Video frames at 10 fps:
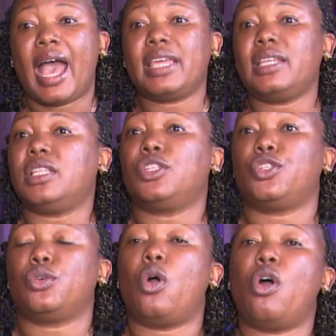I
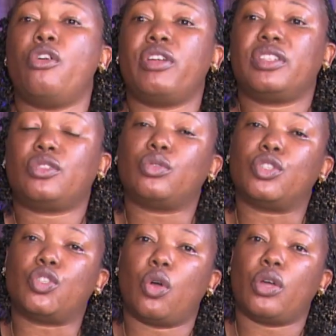need you always
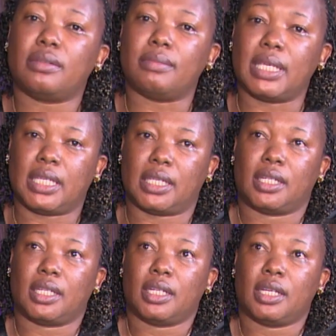to join me.
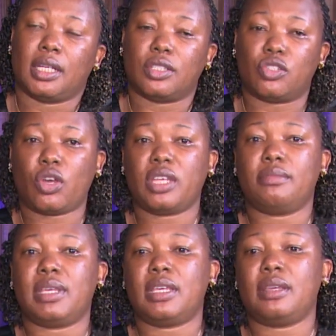
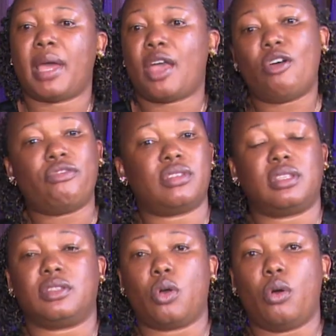Join me, my
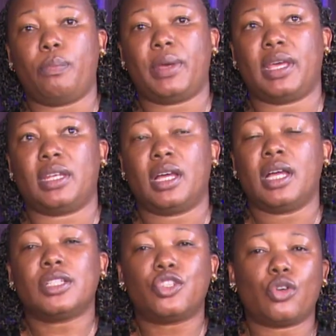office is open.
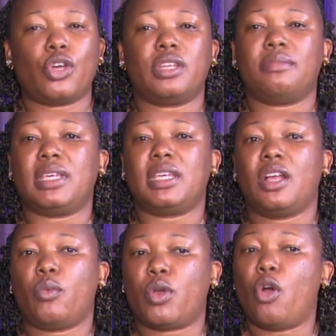Join
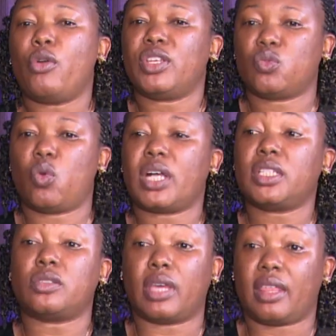me, we always
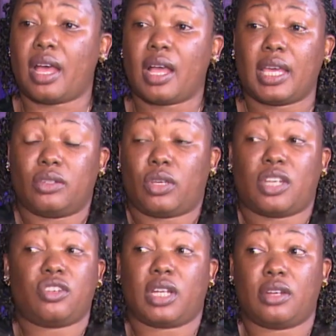work together.
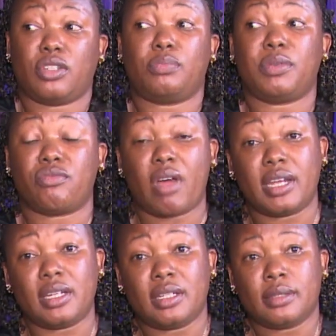Education cannot be
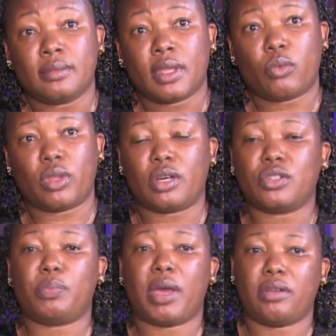run
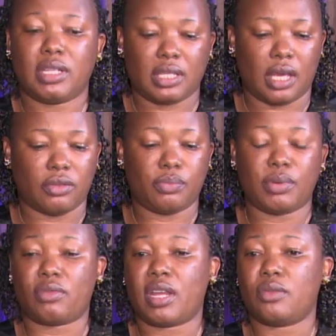without parents, cannot
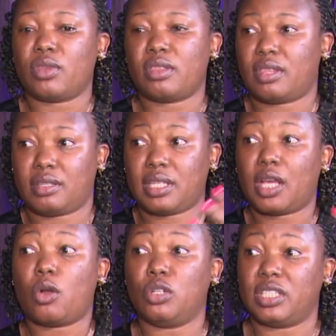be run with the
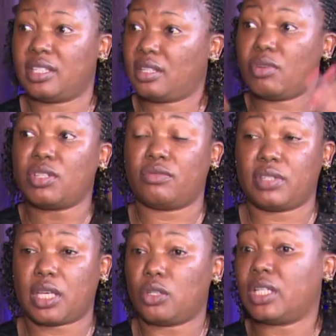stakeholders, the rest of
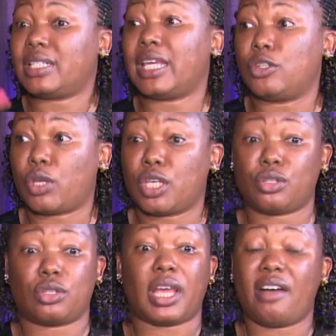stakeholders,
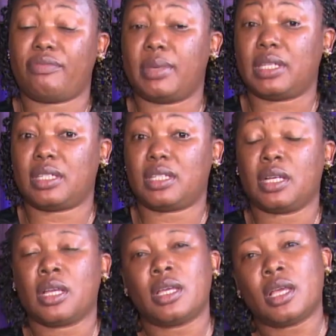education, government,